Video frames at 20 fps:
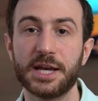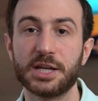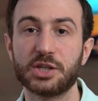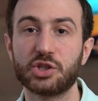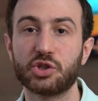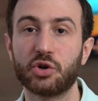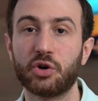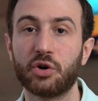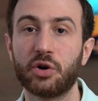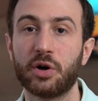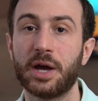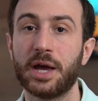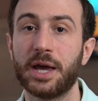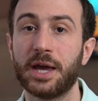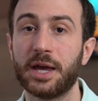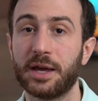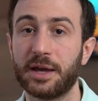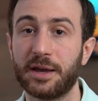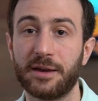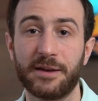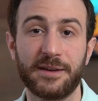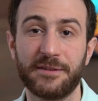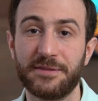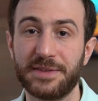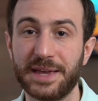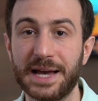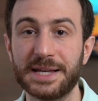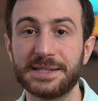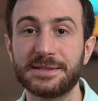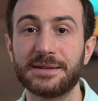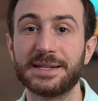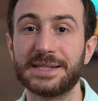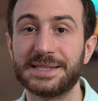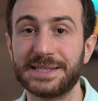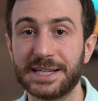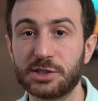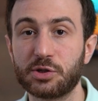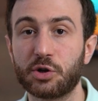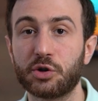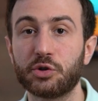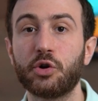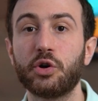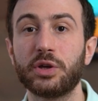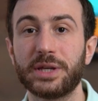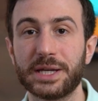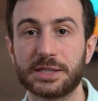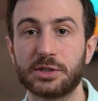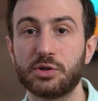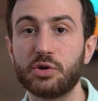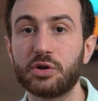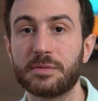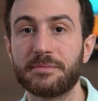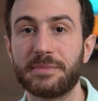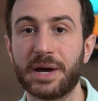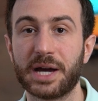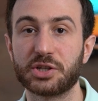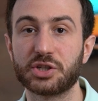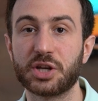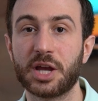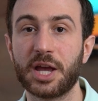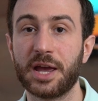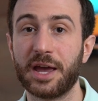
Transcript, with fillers: So if the answer is yes or no, yes, you can match.